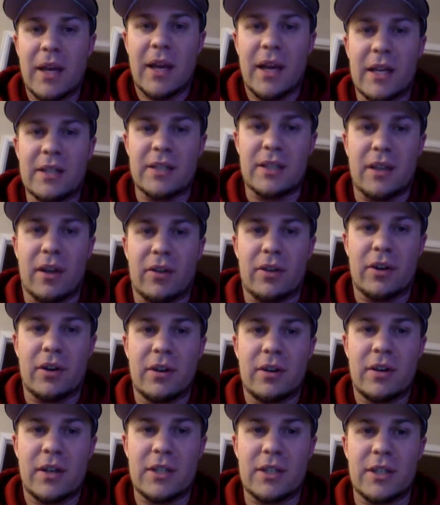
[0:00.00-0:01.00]
is
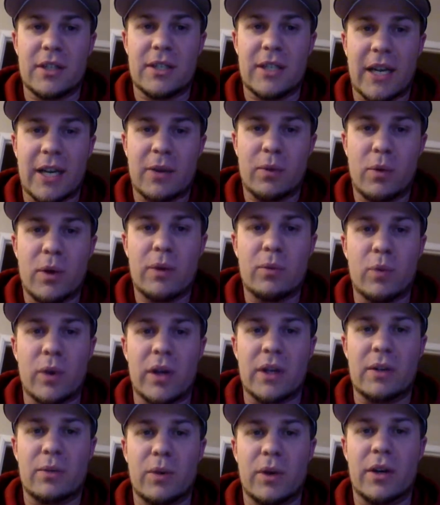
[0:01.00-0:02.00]
the second one,
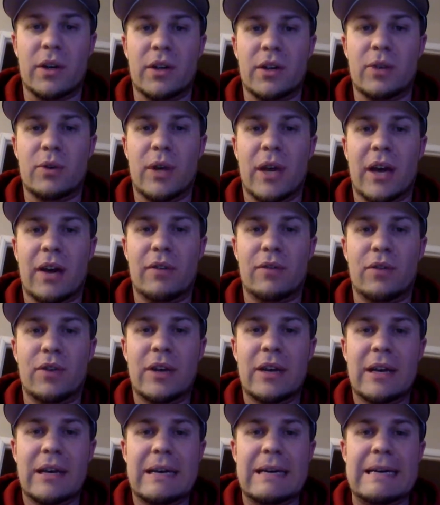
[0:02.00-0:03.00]
where you'd have
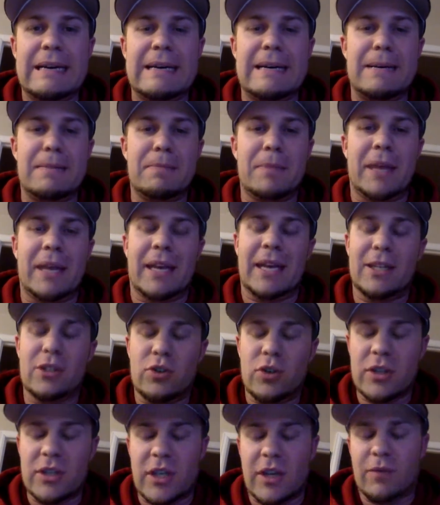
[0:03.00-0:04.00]
like
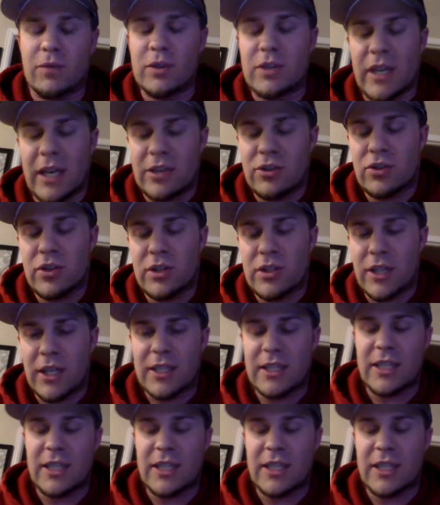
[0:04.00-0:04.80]
intrinsic versus extrinsic